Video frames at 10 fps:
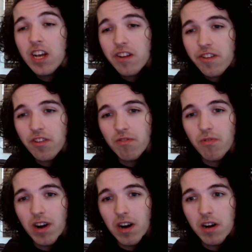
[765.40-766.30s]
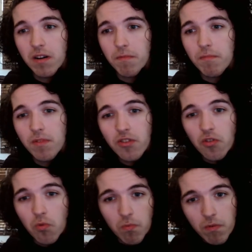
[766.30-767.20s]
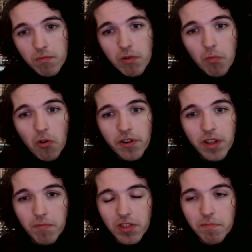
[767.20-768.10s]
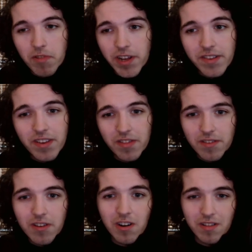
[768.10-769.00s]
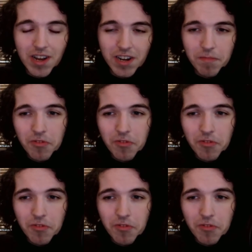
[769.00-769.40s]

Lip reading: to reward him with the place in the starting lineup.